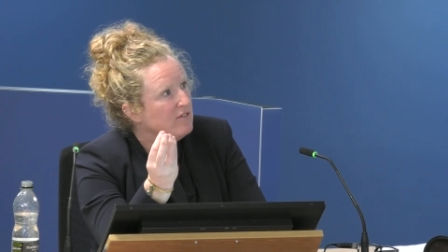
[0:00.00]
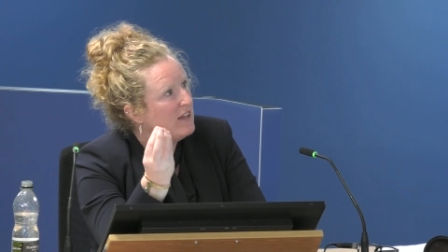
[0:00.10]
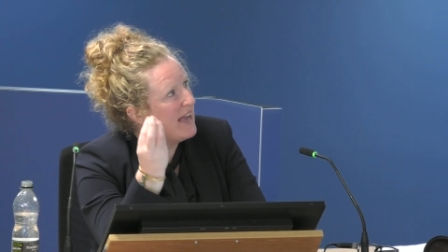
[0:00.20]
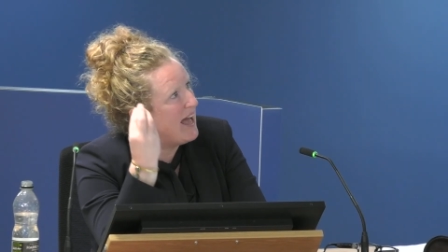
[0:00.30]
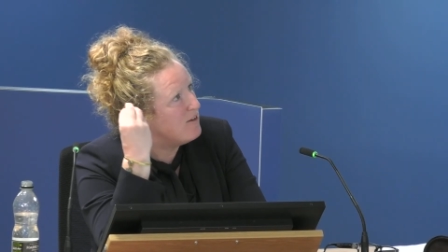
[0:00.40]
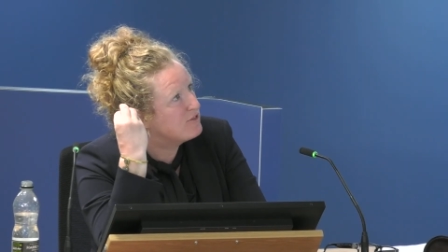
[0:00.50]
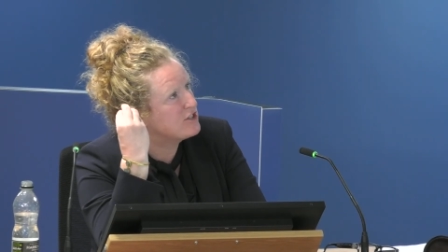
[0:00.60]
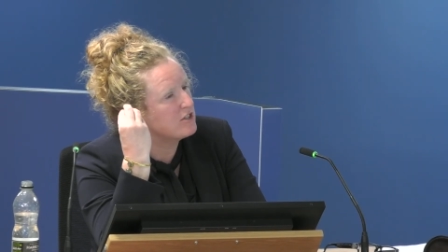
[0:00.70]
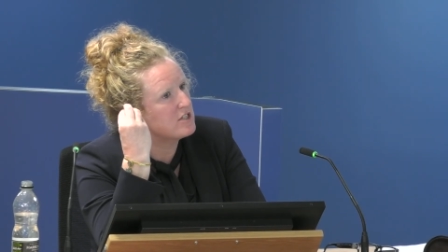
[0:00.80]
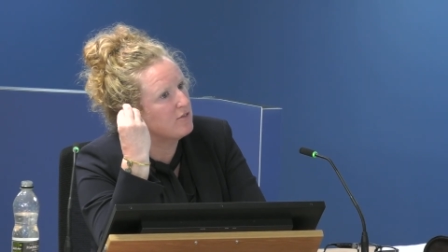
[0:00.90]
the
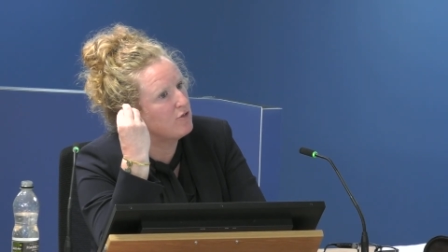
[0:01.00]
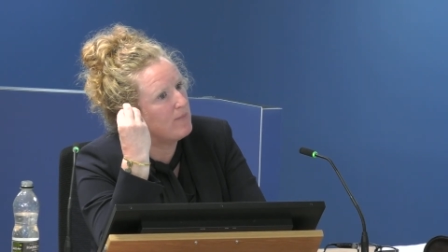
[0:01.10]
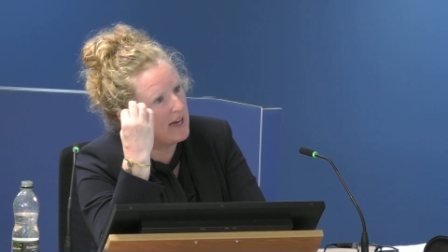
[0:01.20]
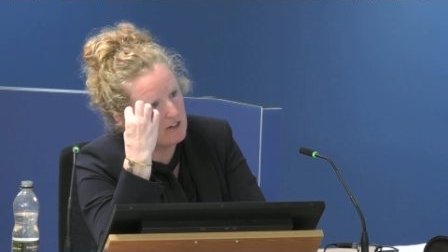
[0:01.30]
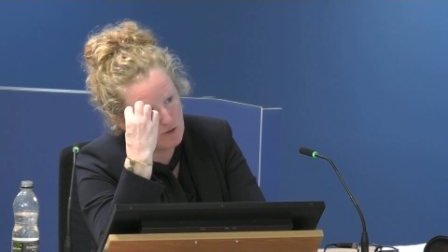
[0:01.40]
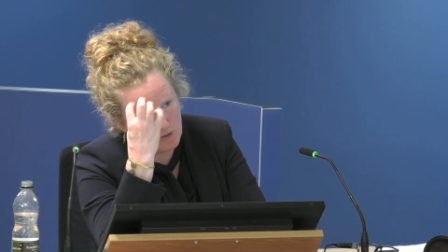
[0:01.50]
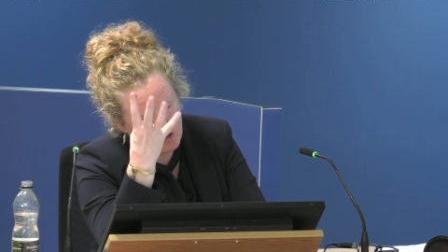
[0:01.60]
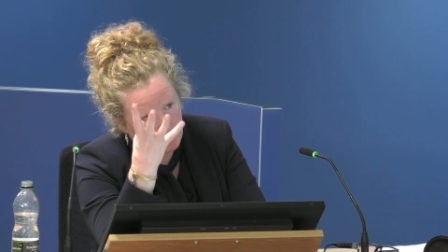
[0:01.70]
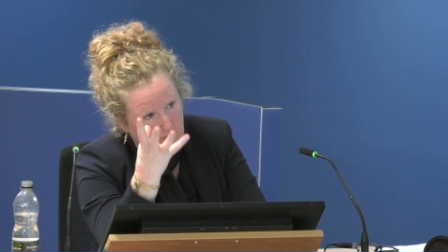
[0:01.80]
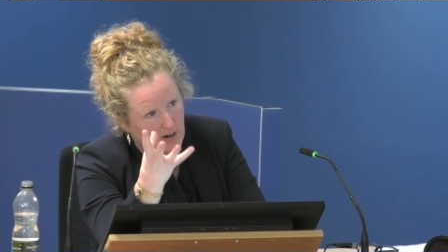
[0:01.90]
evidence of the management
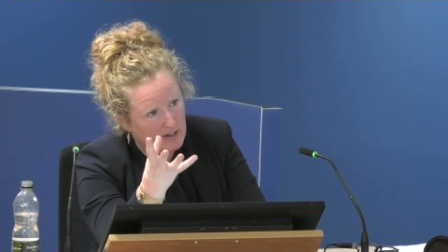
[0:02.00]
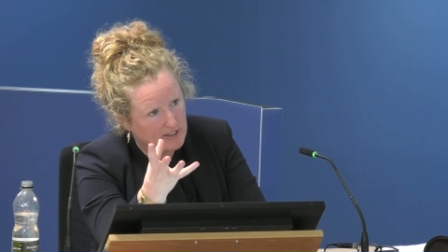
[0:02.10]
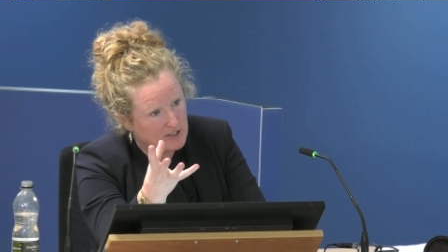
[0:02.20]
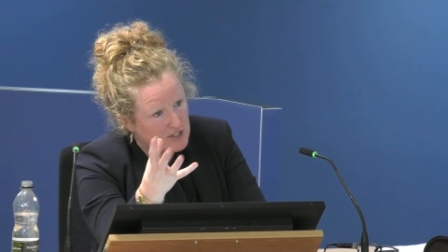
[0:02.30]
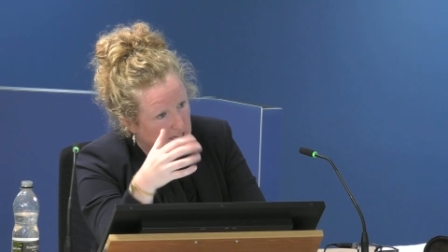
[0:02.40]
you find